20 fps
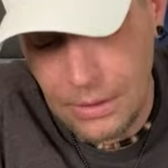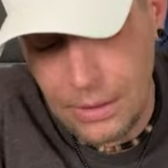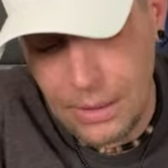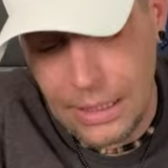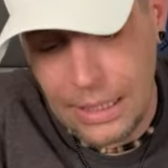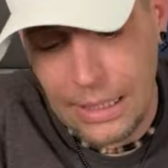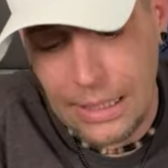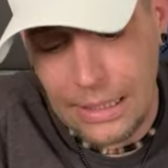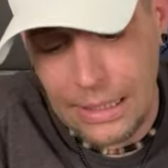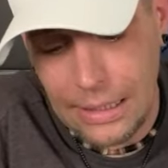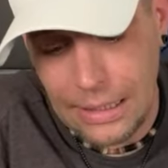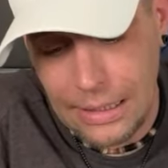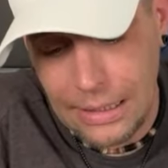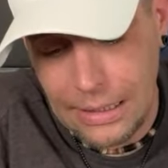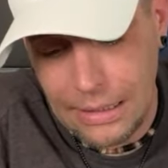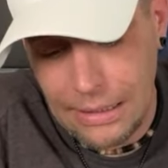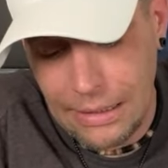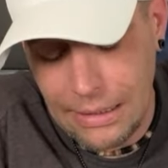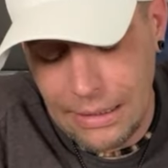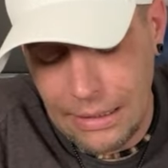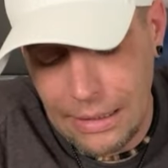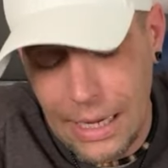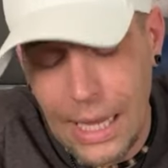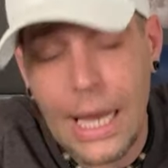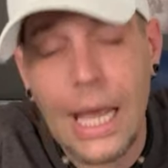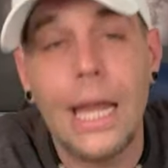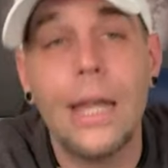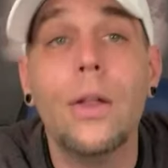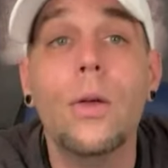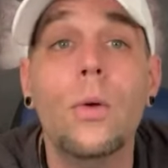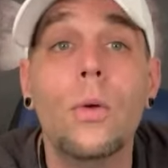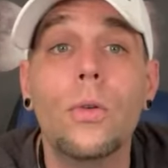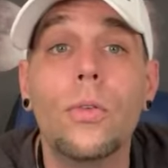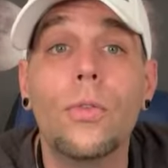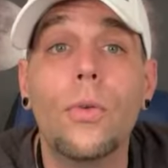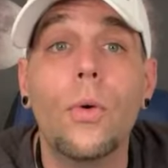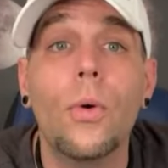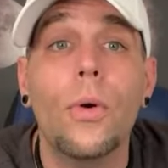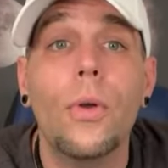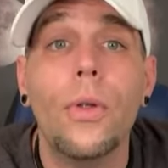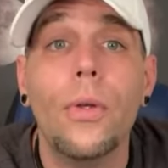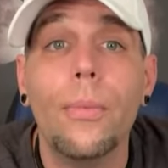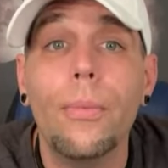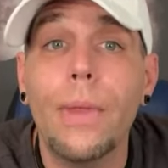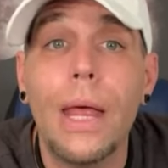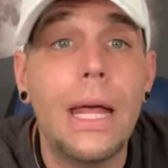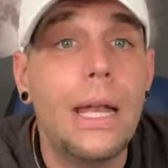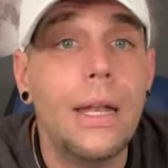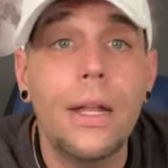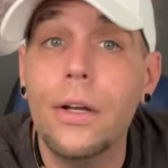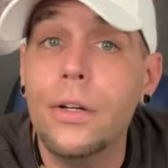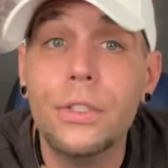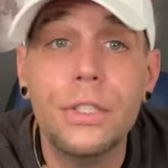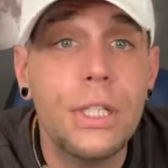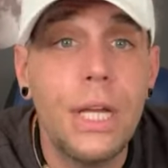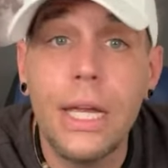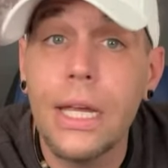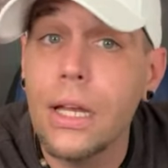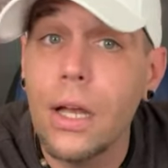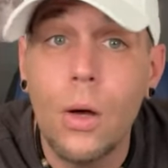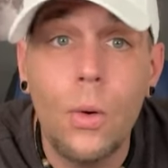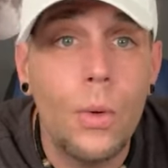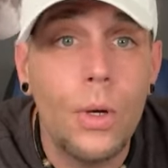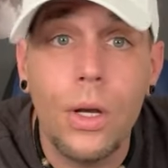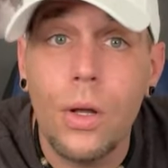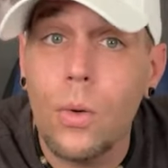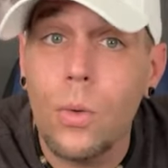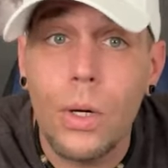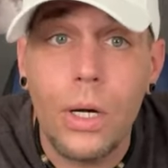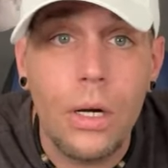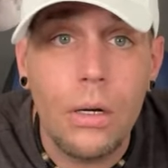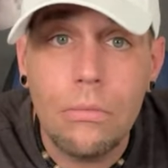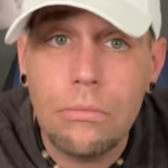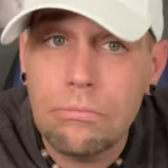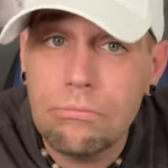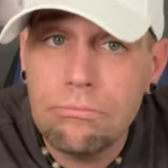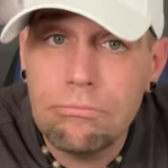And I got news for you. That energy ain't going nowhere.